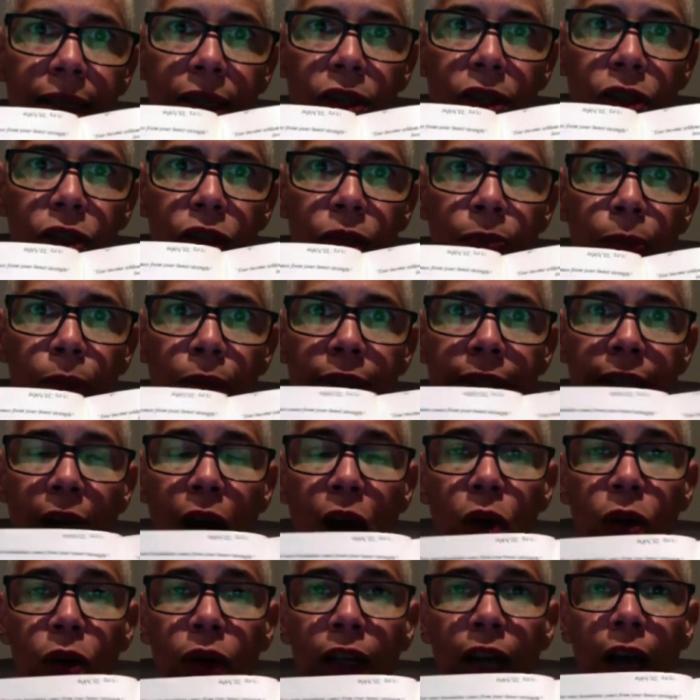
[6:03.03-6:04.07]
to just put
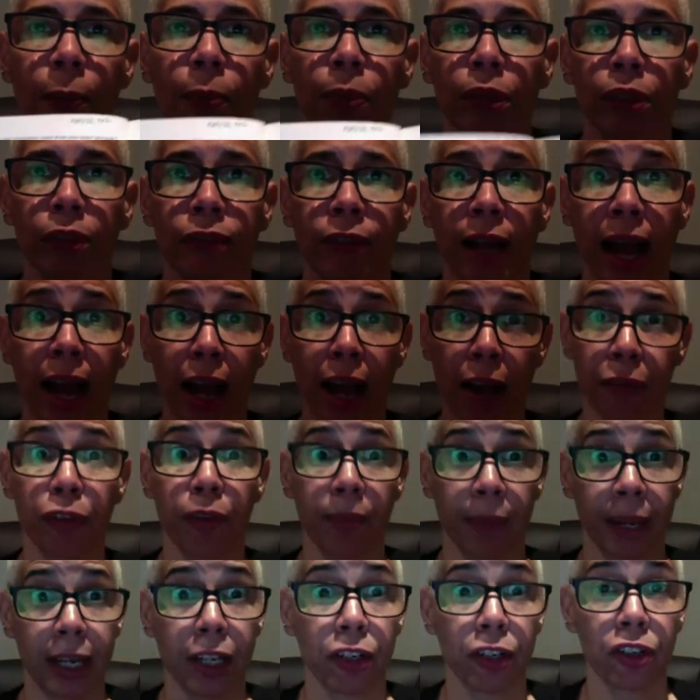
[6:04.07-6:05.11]
down a couple of
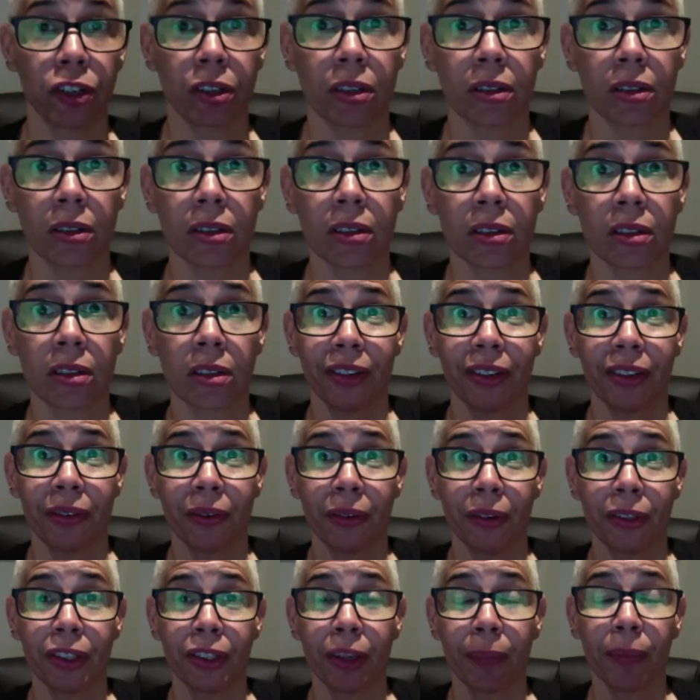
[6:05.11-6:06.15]
affirmations,
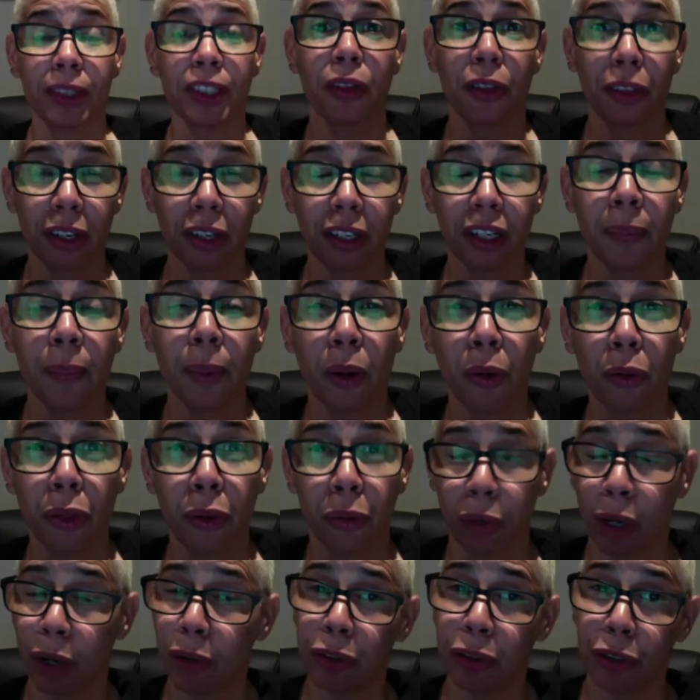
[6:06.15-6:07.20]
something to think about
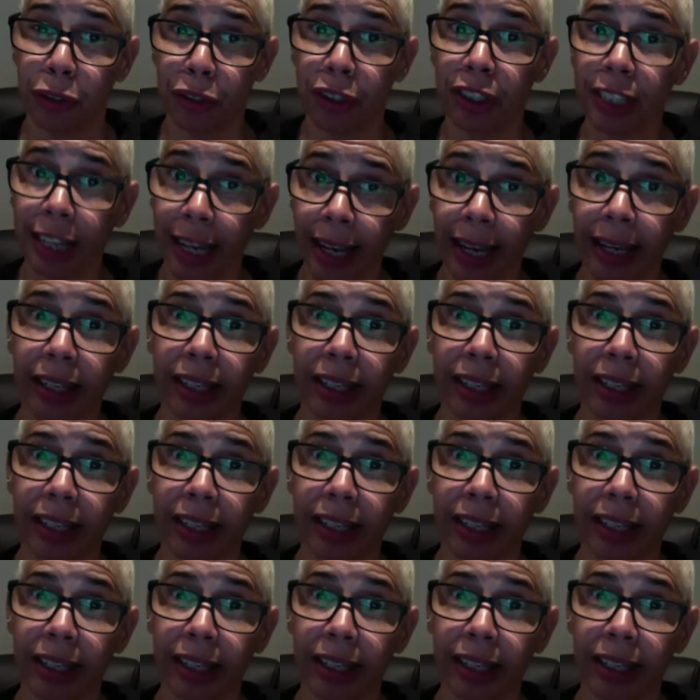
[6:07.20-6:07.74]
throughout your day.